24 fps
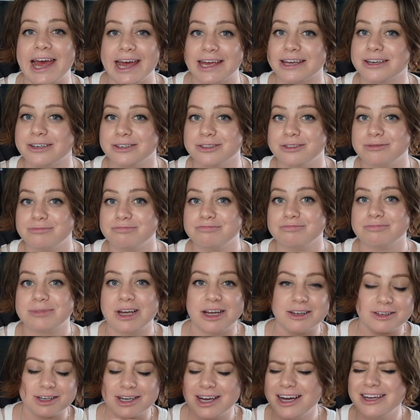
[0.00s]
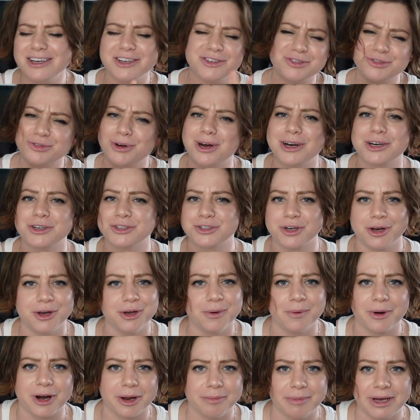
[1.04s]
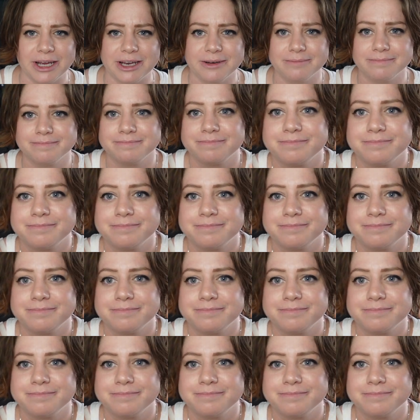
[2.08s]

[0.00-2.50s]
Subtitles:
angle. I'll kind of try to show you what I mean.